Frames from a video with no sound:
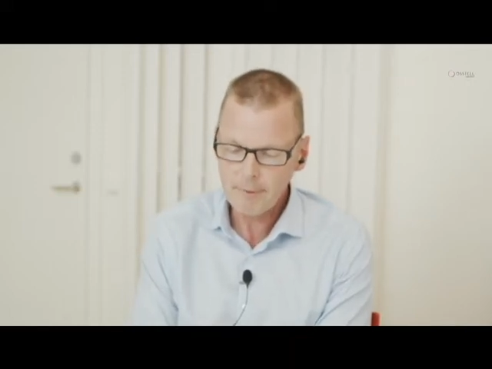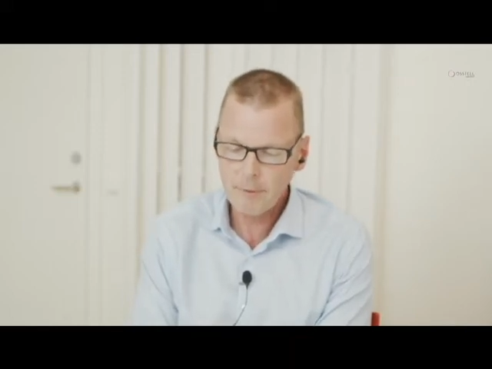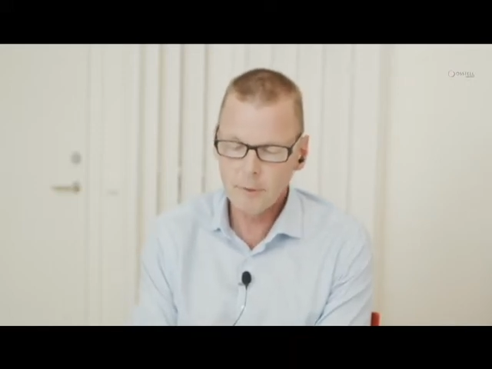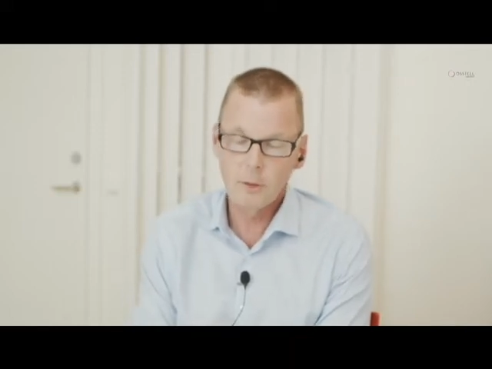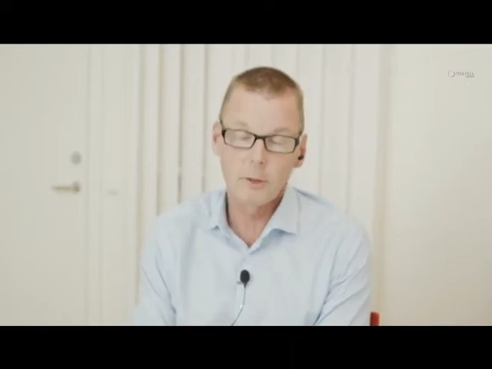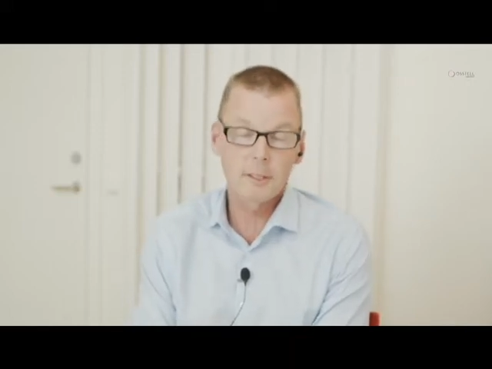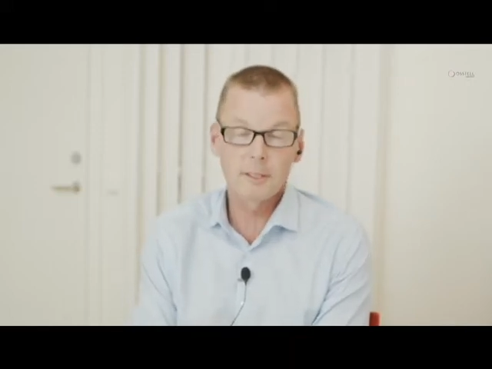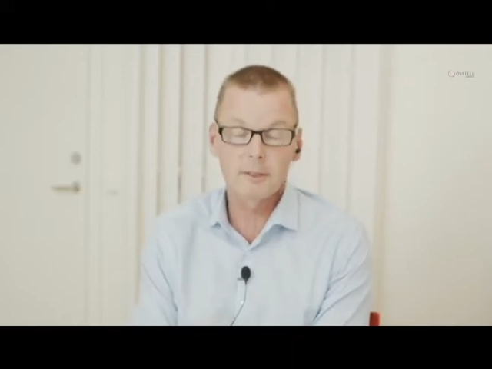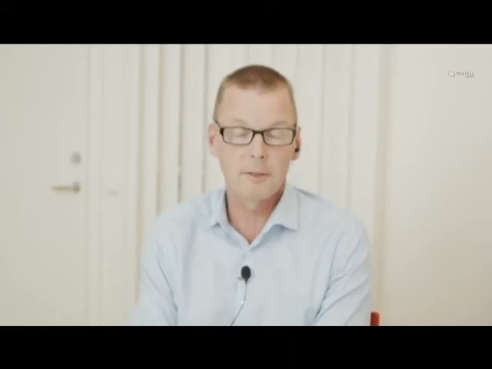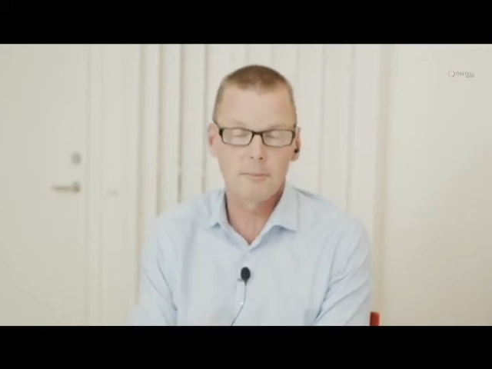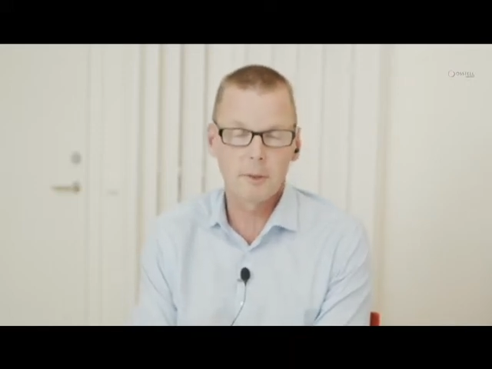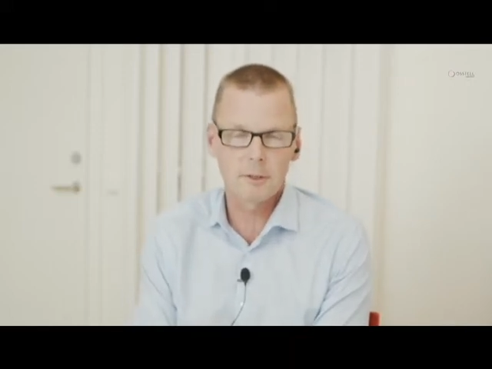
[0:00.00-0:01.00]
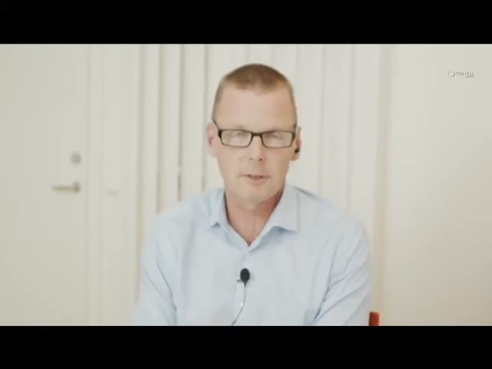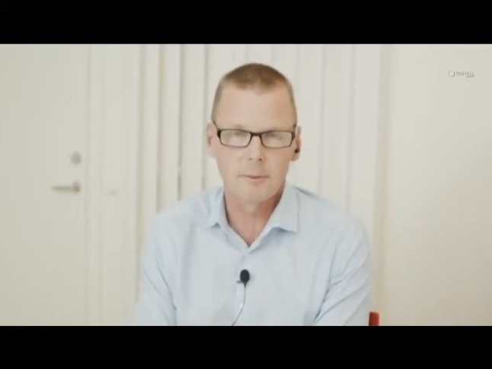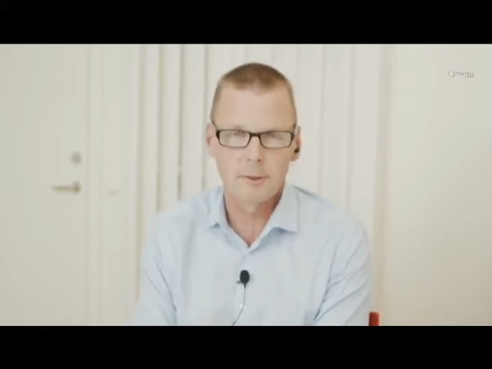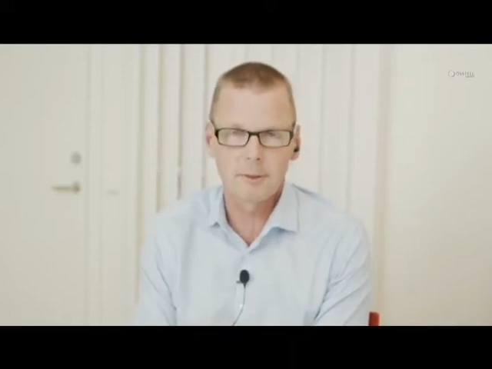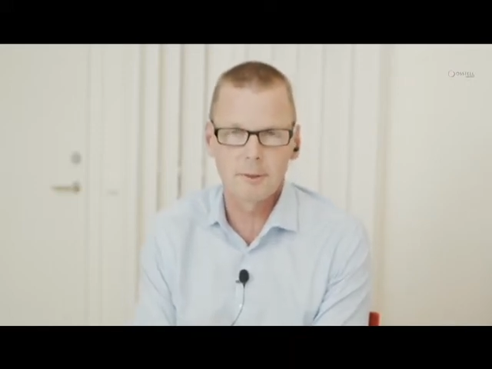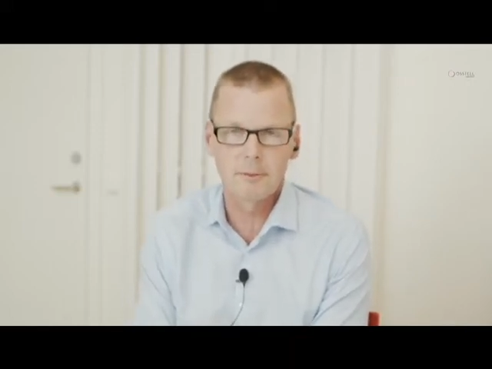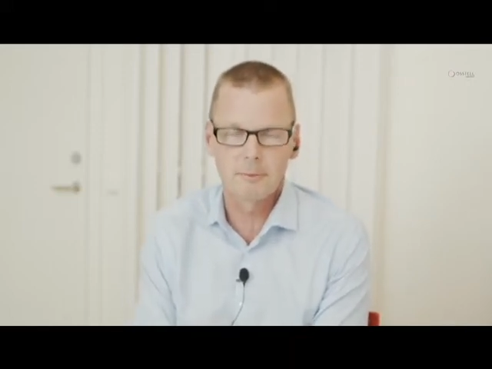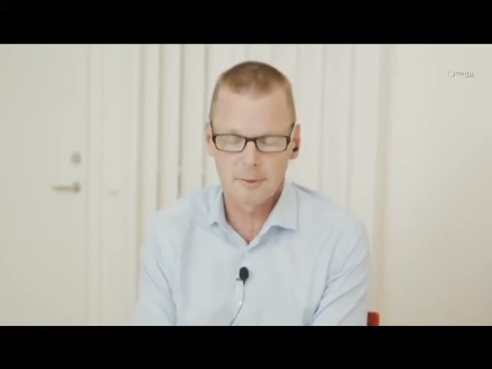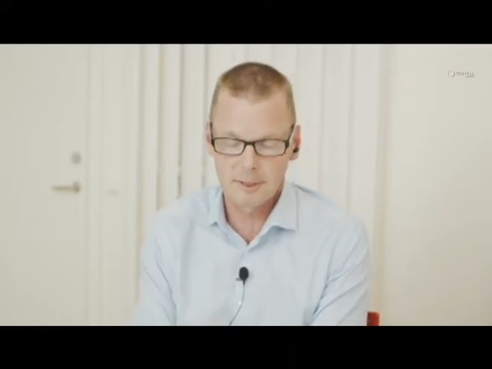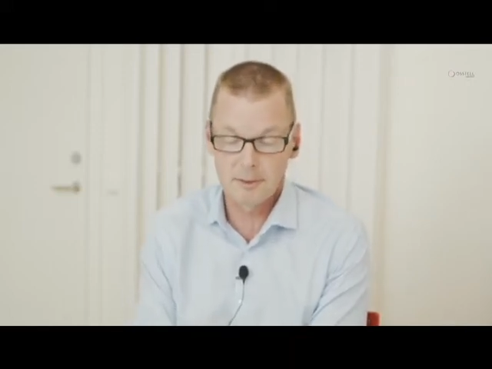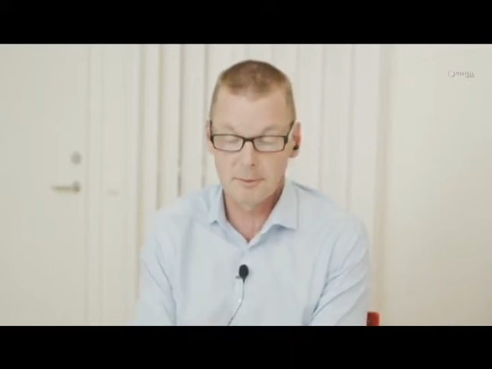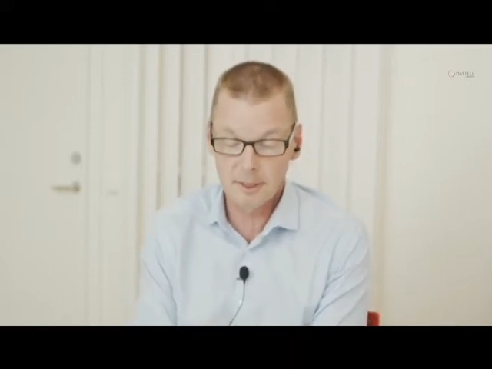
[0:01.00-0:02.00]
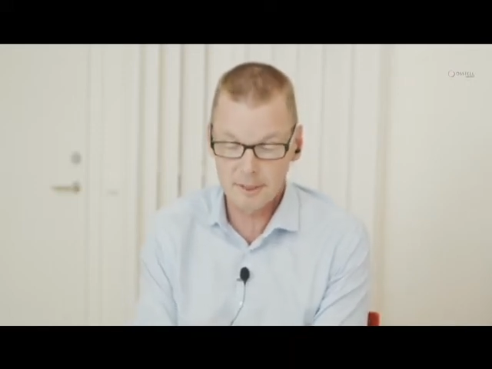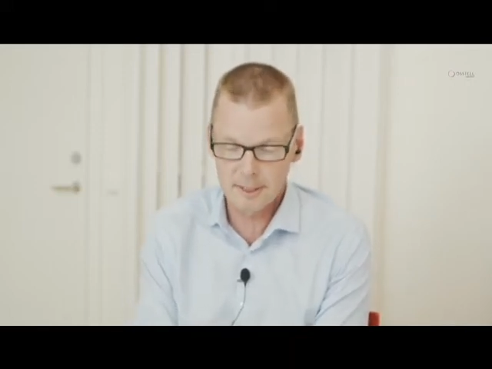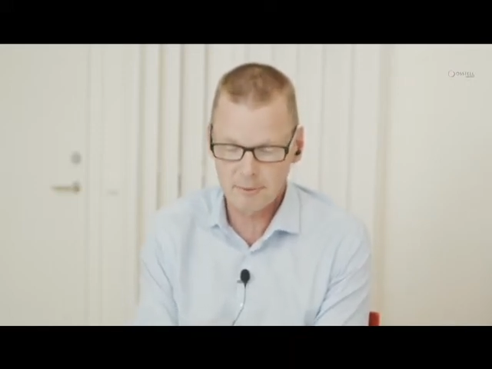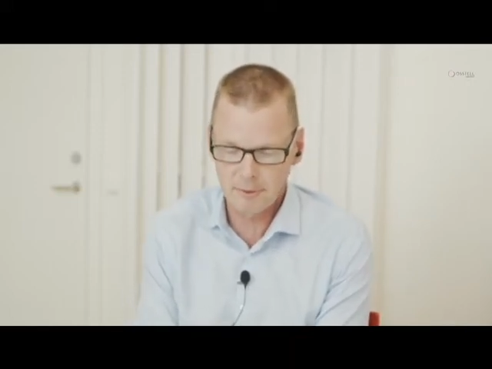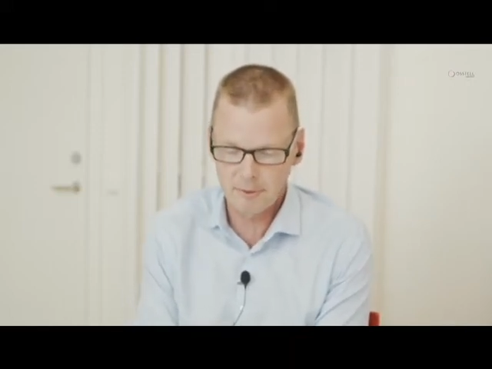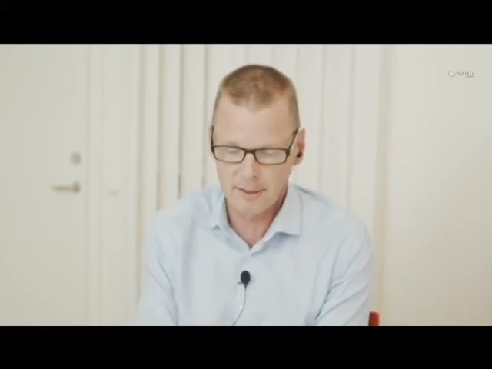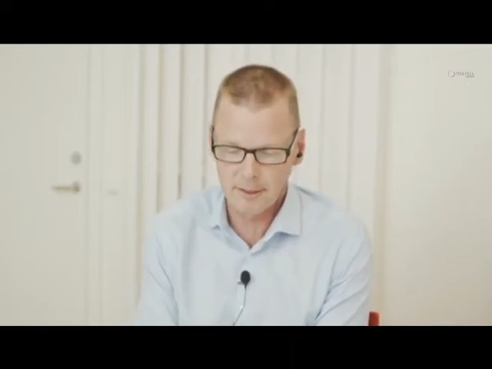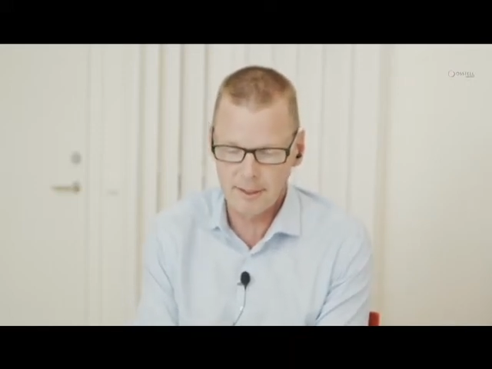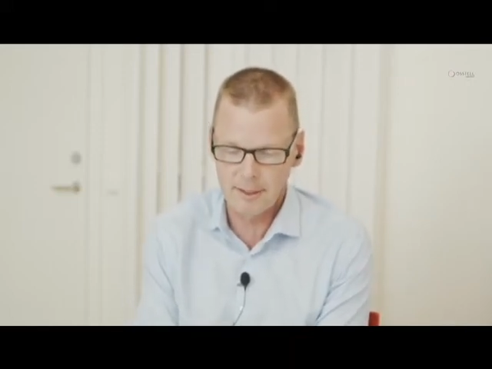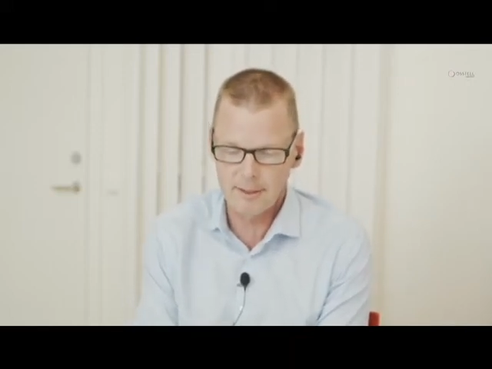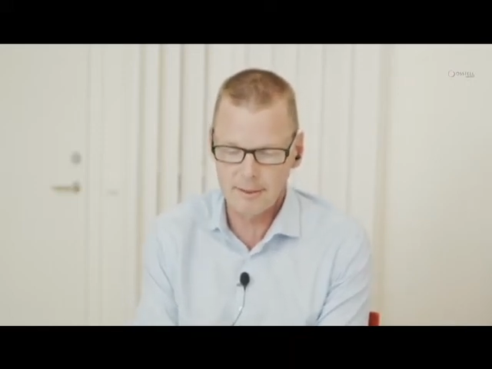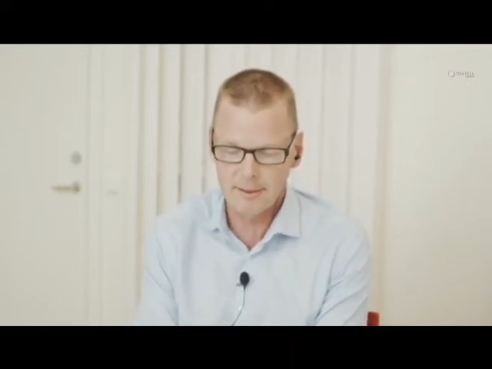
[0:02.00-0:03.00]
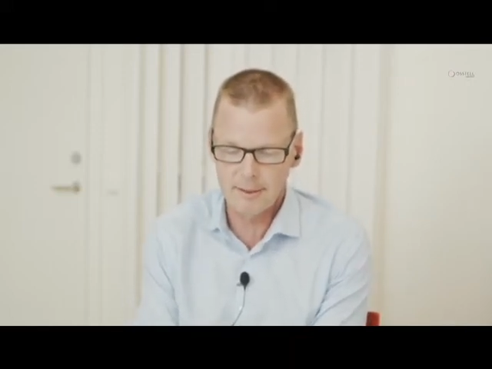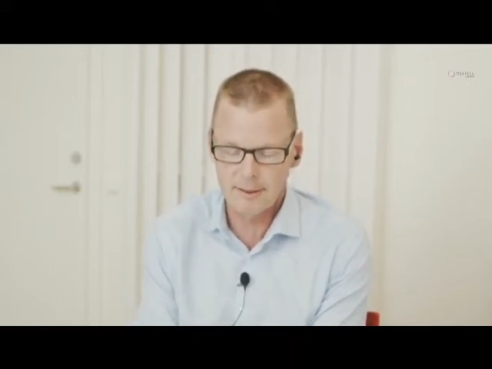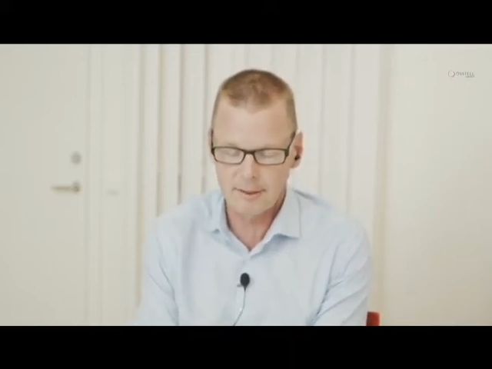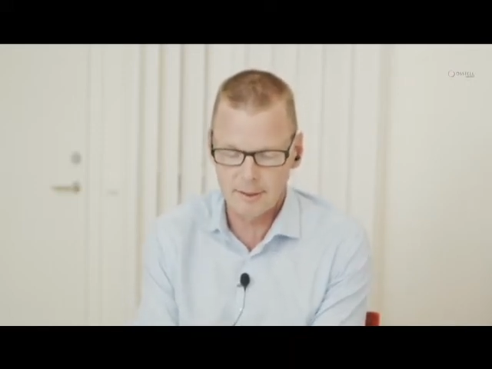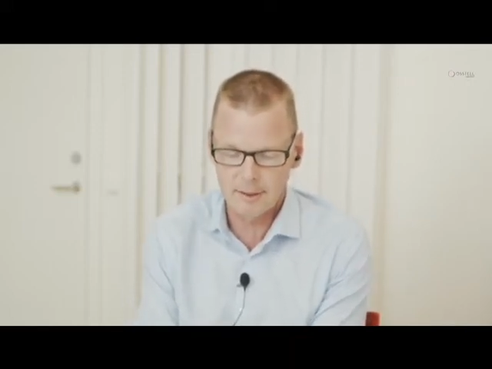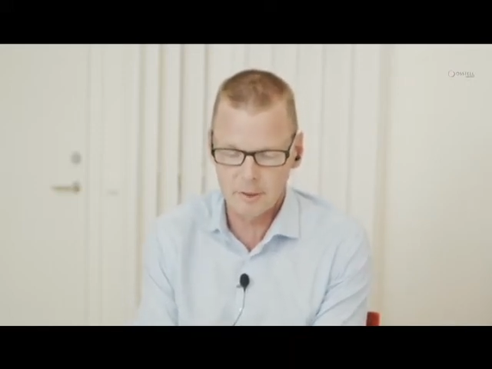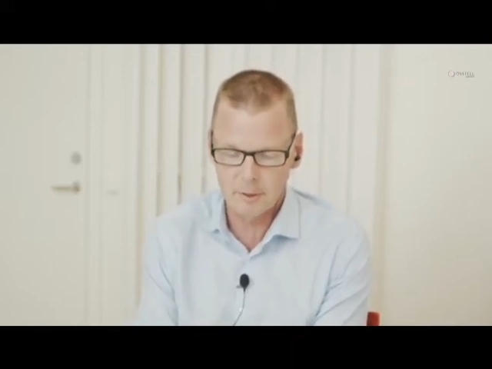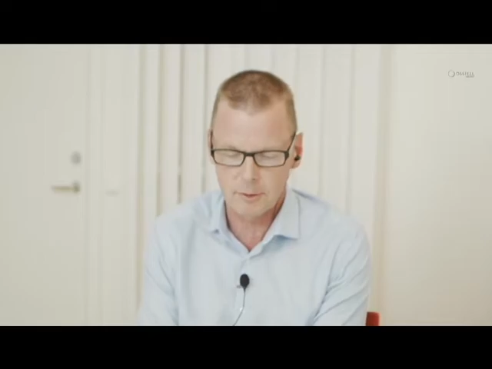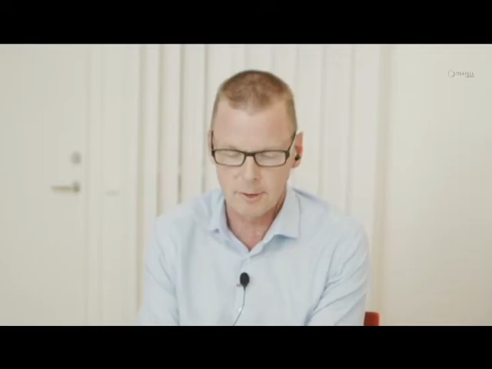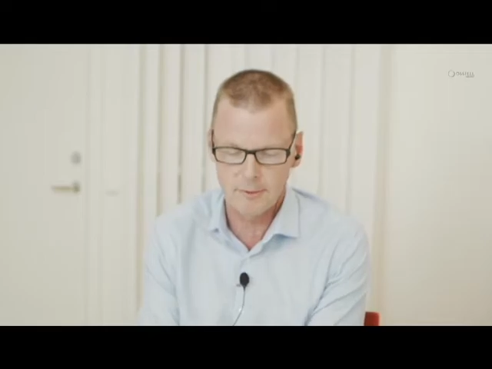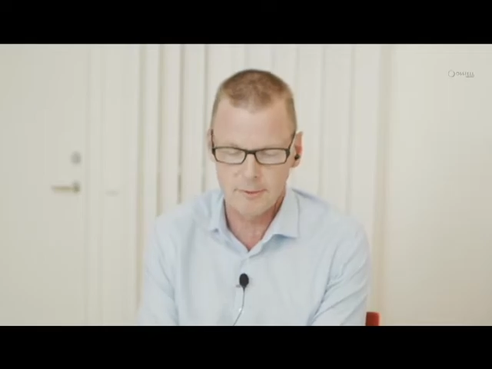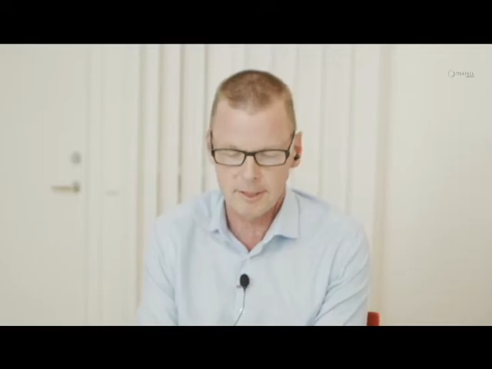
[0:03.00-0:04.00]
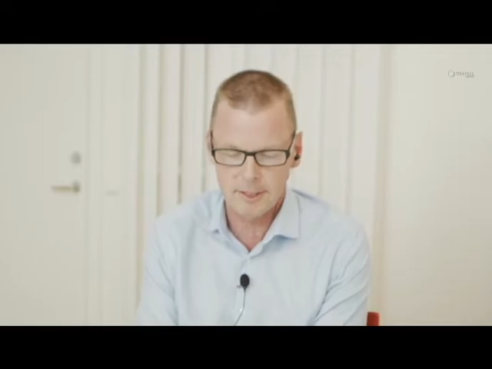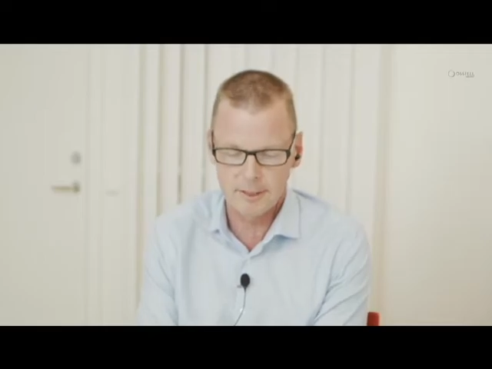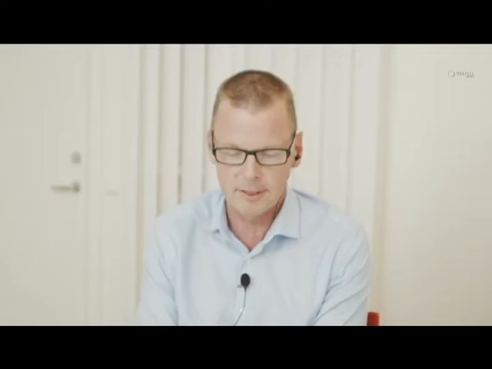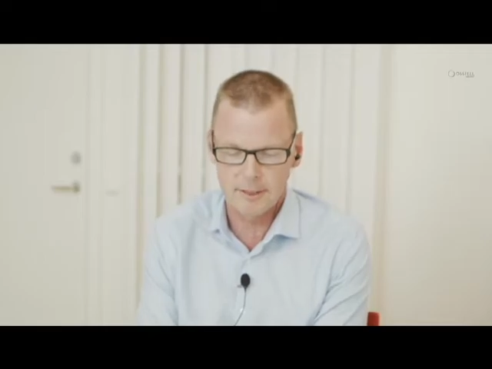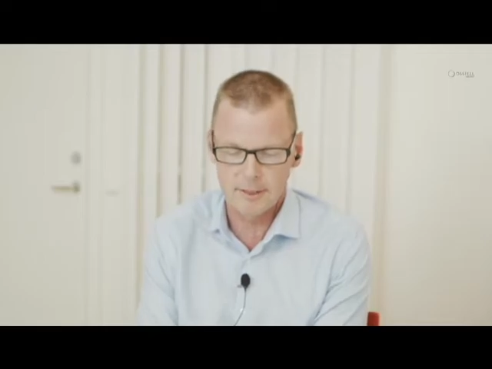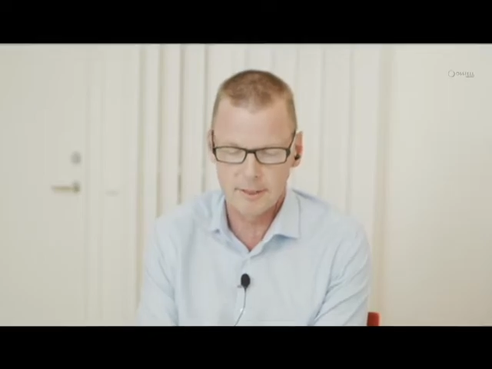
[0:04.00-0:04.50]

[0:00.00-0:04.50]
of course, it's not possible to summarize everything here in a, yeah. in a short conversation.